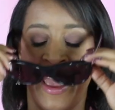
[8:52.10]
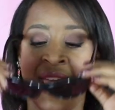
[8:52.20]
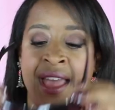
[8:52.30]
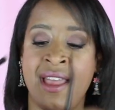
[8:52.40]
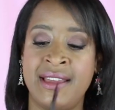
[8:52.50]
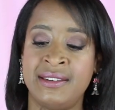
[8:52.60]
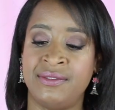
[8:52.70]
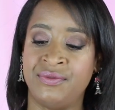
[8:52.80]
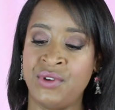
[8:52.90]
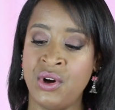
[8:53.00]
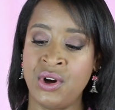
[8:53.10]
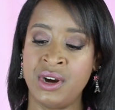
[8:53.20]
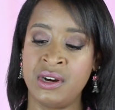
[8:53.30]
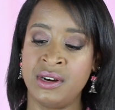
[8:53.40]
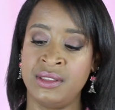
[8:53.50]
And
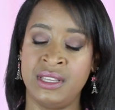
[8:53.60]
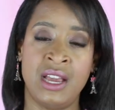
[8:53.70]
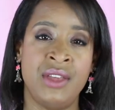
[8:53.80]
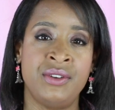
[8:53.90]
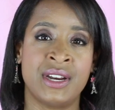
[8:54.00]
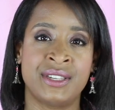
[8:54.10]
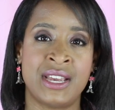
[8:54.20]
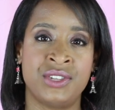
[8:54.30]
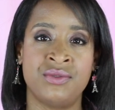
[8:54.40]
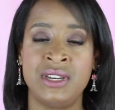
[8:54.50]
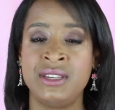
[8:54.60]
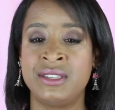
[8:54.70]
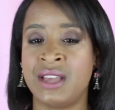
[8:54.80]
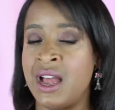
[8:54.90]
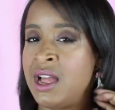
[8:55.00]
for the other
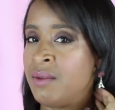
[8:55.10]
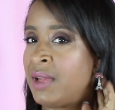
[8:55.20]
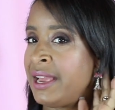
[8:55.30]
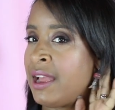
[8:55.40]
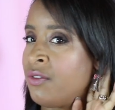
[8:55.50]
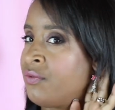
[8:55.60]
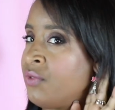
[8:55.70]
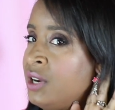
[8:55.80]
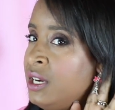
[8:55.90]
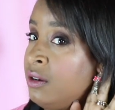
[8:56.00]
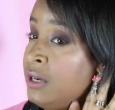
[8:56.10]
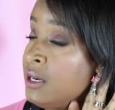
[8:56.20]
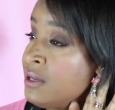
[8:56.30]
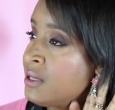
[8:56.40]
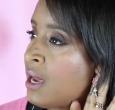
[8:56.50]
accessories, um, I have for
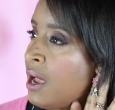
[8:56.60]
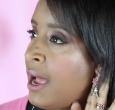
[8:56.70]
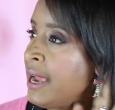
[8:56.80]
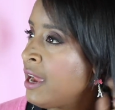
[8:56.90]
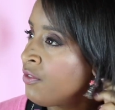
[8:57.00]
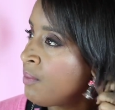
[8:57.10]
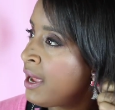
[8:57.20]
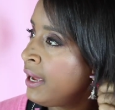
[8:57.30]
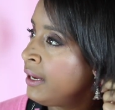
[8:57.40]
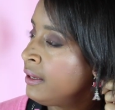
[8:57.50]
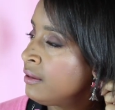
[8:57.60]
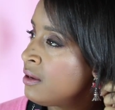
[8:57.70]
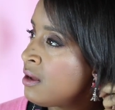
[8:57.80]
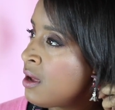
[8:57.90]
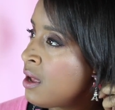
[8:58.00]
earrings, I have my
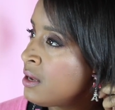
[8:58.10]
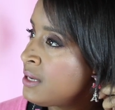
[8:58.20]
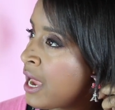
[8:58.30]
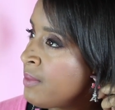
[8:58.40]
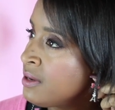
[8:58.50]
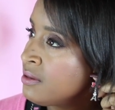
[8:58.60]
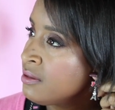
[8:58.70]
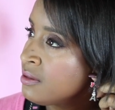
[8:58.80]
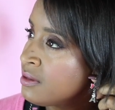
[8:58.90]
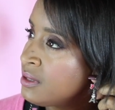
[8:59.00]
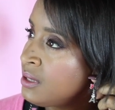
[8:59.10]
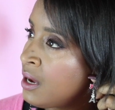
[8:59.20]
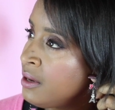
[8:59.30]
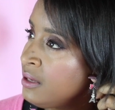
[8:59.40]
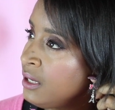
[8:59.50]
uh, diamond
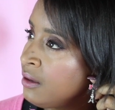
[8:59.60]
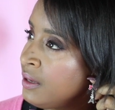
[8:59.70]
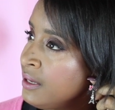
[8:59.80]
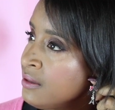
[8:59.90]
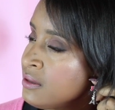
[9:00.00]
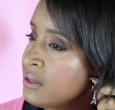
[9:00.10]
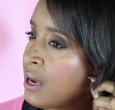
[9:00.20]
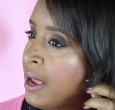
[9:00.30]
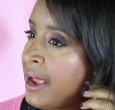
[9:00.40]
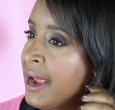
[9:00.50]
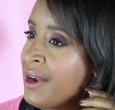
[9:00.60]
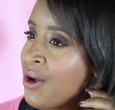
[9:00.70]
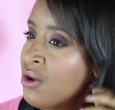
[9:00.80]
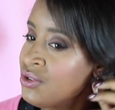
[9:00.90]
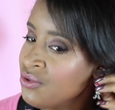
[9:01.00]
stud earrings and
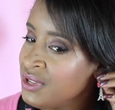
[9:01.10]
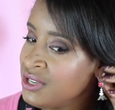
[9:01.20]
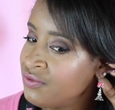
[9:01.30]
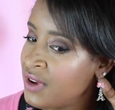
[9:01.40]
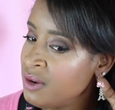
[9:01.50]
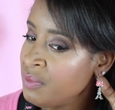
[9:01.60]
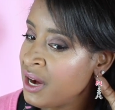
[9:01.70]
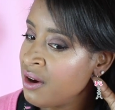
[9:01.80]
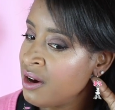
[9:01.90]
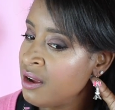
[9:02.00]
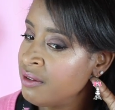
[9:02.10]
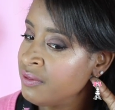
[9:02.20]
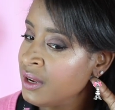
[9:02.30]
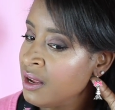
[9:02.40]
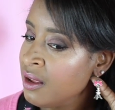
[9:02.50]
also these fun pair
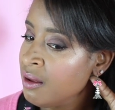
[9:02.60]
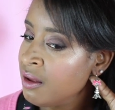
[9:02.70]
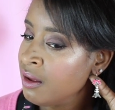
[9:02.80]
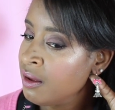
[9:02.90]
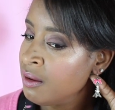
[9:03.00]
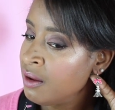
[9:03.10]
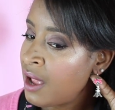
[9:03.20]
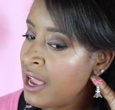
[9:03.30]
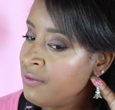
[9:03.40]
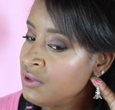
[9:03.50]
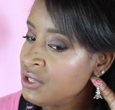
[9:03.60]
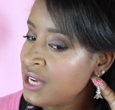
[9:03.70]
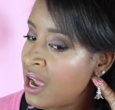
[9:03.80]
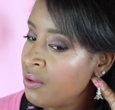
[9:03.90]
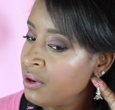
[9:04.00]
of Eiffel
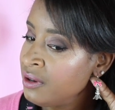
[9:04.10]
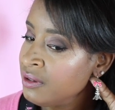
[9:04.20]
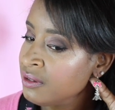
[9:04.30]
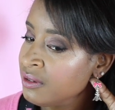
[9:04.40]
Tower